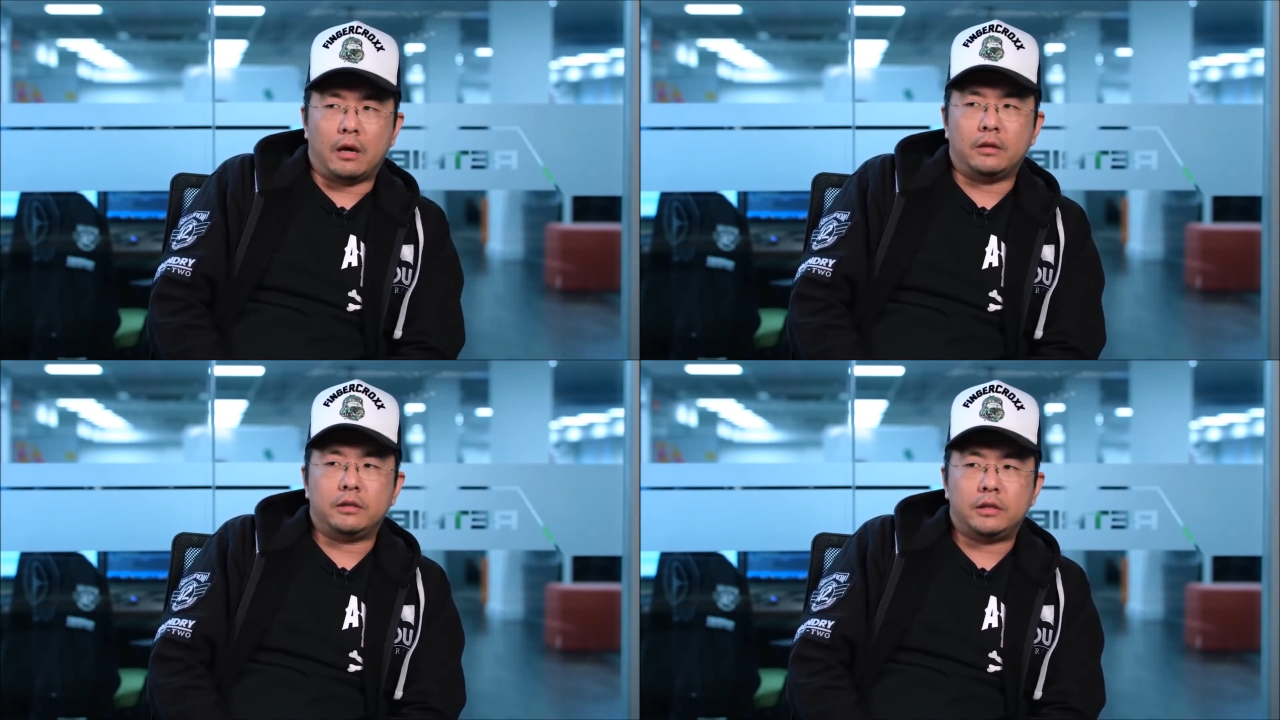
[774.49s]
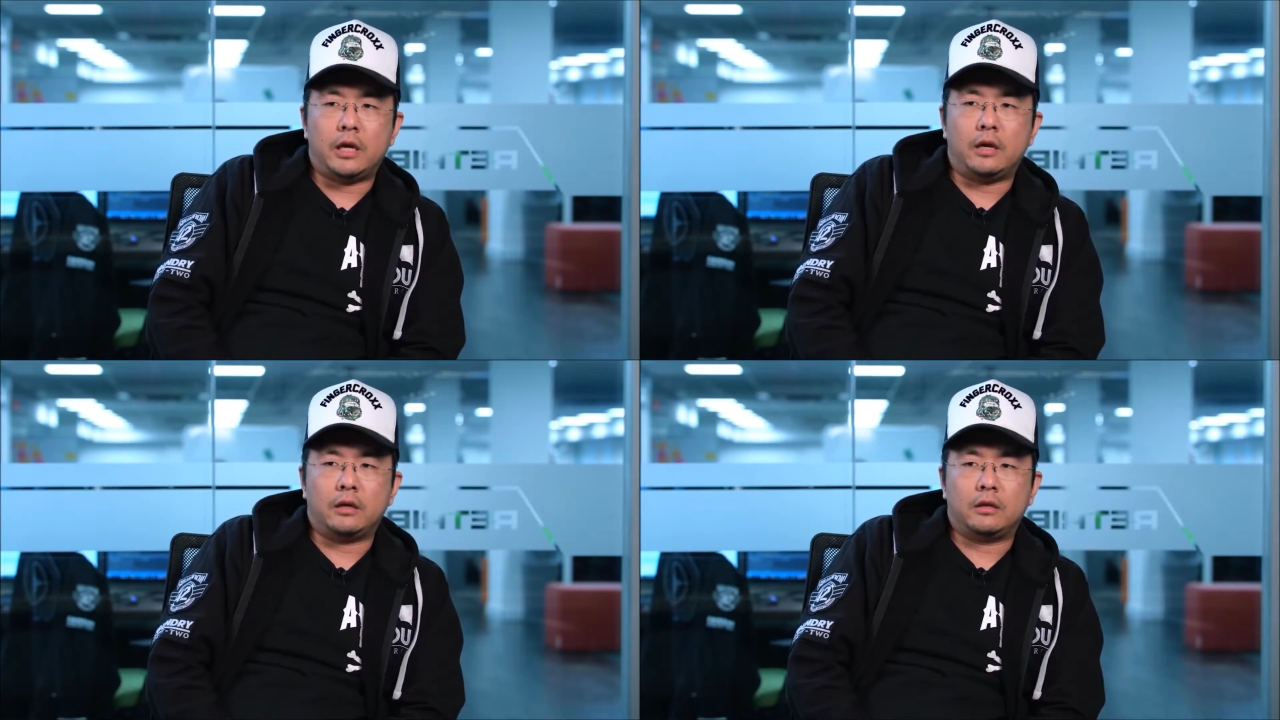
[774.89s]
I
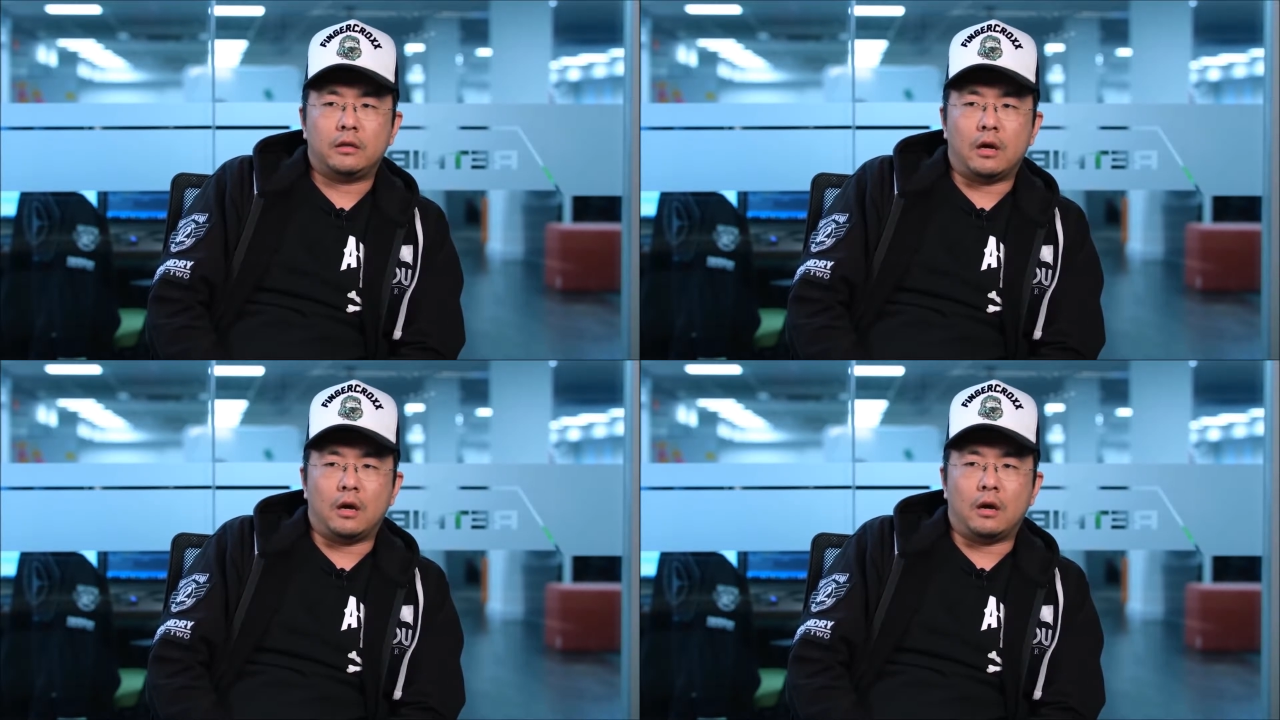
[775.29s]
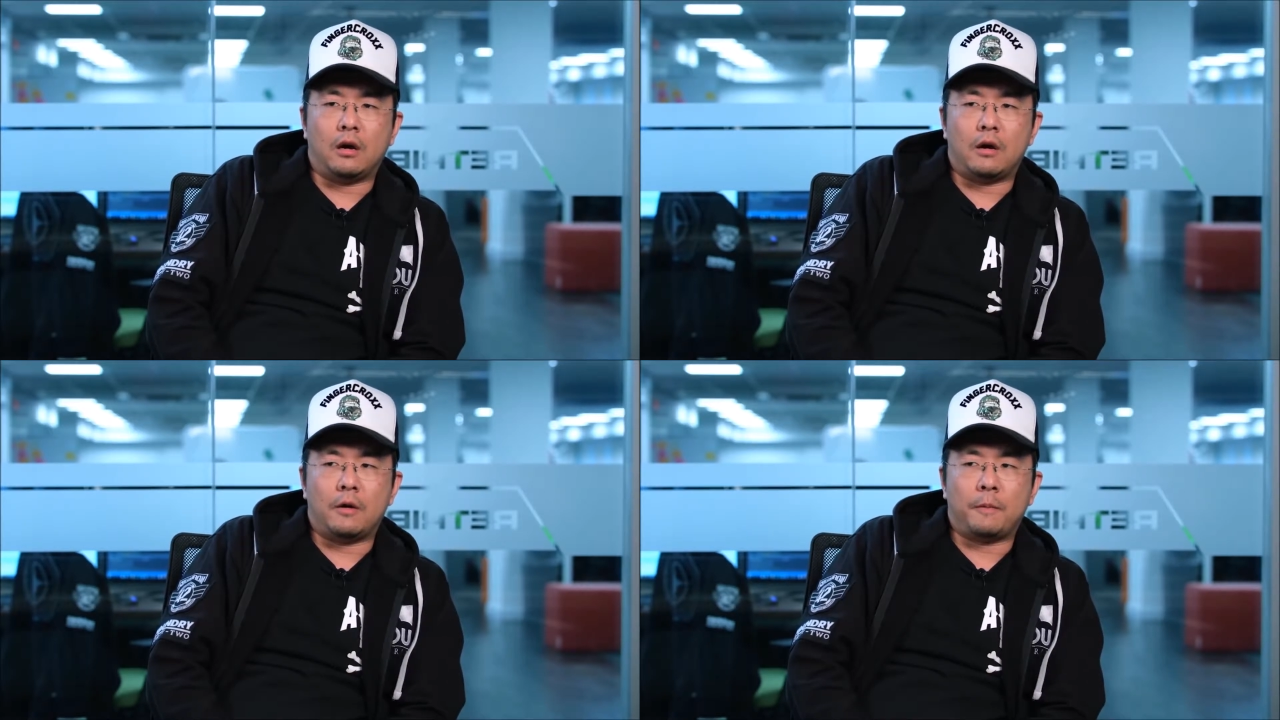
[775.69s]
think
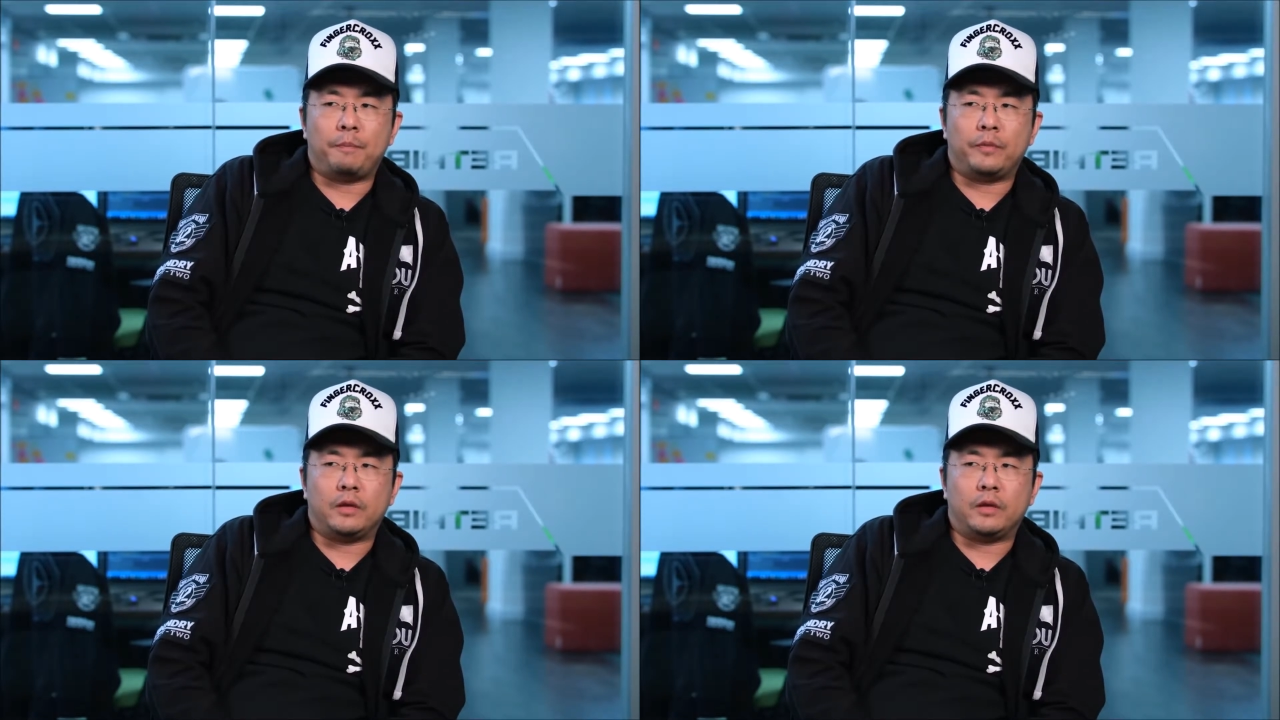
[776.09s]
the